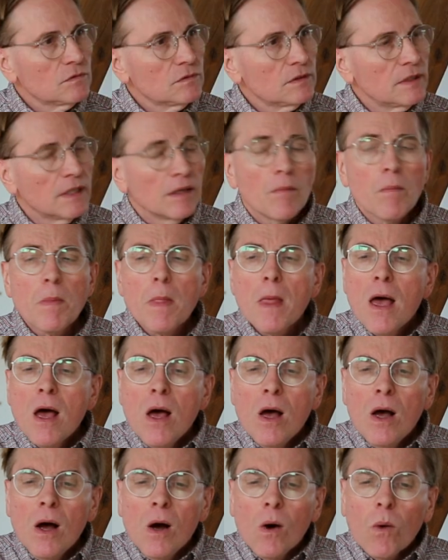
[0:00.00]
Yeah.
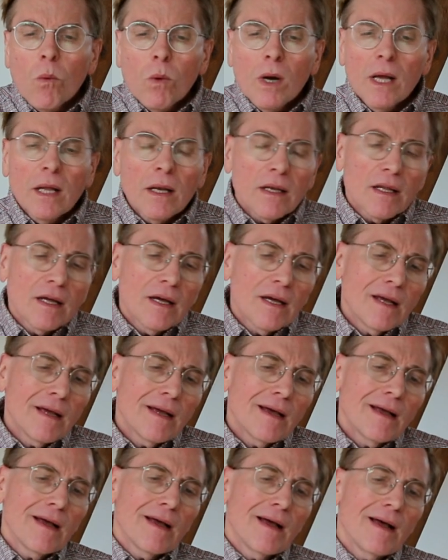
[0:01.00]
Well,
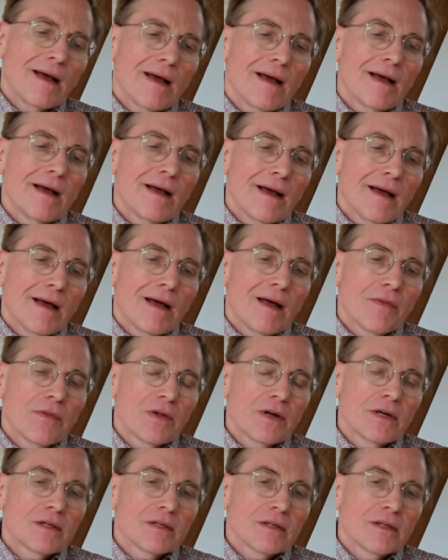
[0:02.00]
there
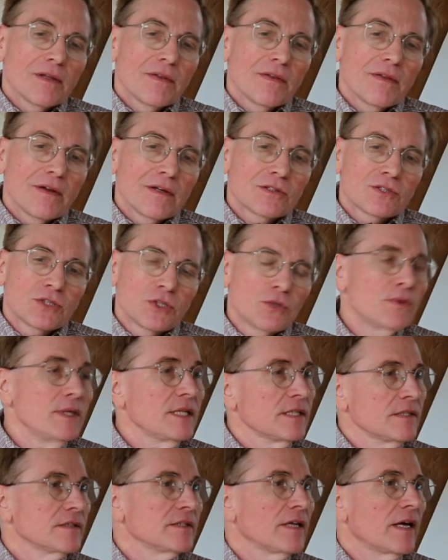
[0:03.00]
are, there are two
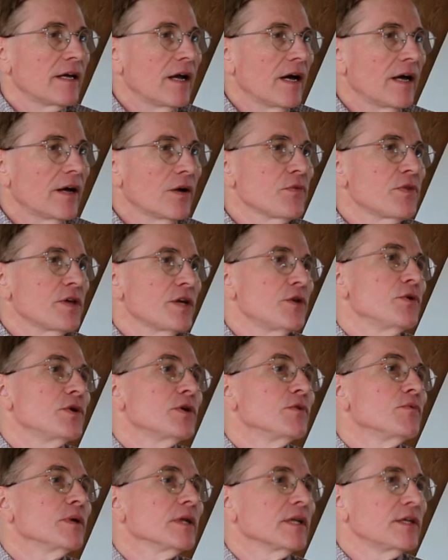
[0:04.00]
reasons I, I don't think you can
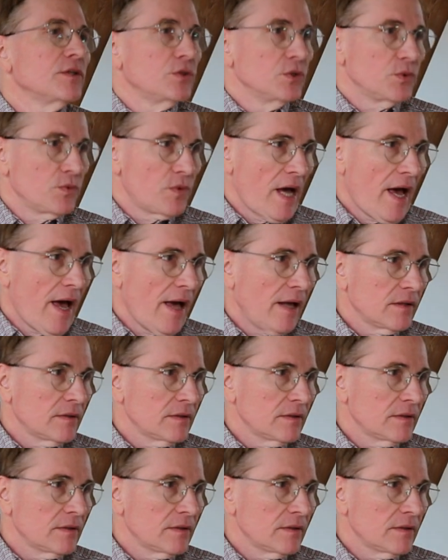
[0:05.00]
really do that.